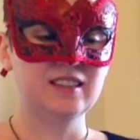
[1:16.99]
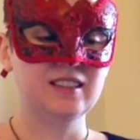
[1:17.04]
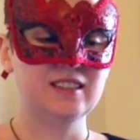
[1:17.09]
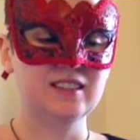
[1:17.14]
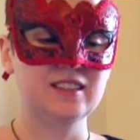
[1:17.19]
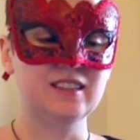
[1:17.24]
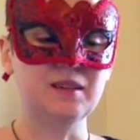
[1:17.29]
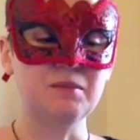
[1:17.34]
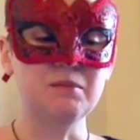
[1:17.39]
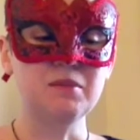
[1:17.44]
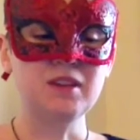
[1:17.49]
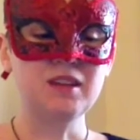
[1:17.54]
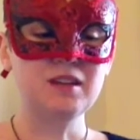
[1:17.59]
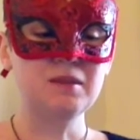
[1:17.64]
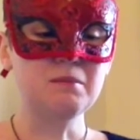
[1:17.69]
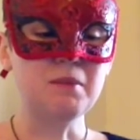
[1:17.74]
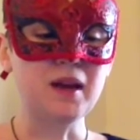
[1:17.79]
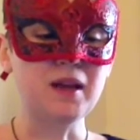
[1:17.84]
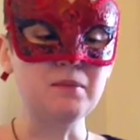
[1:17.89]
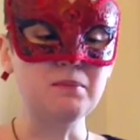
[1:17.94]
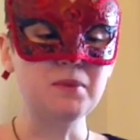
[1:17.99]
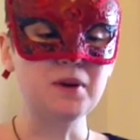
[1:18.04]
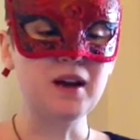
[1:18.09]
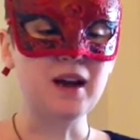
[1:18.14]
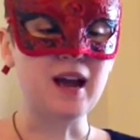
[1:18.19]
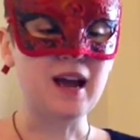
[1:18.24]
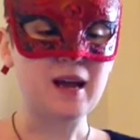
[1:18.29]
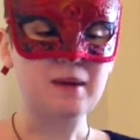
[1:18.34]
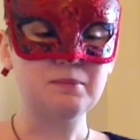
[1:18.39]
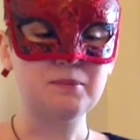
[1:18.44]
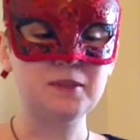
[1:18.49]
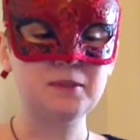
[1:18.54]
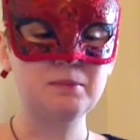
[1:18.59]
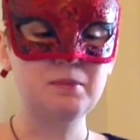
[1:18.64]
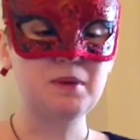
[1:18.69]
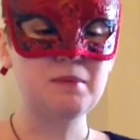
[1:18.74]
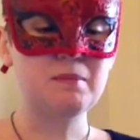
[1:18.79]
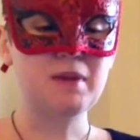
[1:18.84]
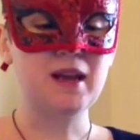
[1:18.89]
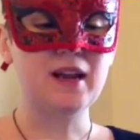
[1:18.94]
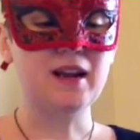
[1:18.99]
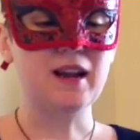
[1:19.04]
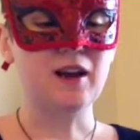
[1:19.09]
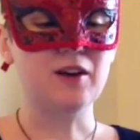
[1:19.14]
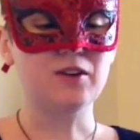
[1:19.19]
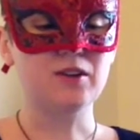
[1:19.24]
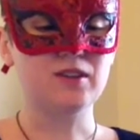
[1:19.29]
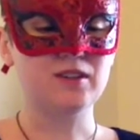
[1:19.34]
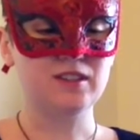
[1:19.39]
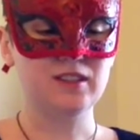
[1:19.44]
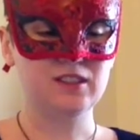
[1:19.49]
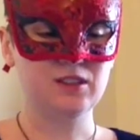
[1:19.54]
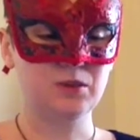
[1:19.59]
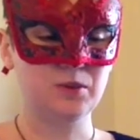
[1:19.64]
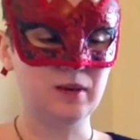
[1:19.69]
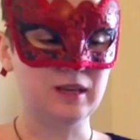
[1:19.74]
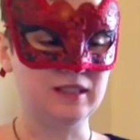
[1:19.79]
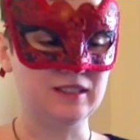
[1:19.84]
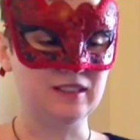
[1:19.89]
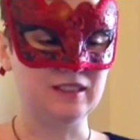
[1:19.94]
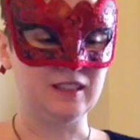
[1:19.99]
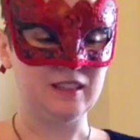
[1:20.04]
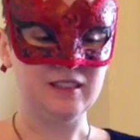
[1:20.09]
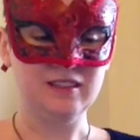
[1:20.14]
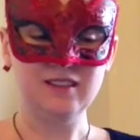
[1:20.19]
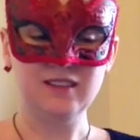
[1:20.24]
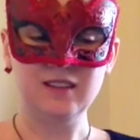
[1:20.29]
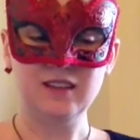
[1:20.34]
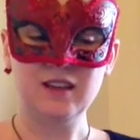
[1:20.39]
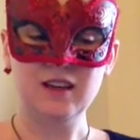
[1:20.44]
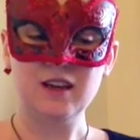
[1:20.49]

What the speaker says: "Something might perhaps be made out on this question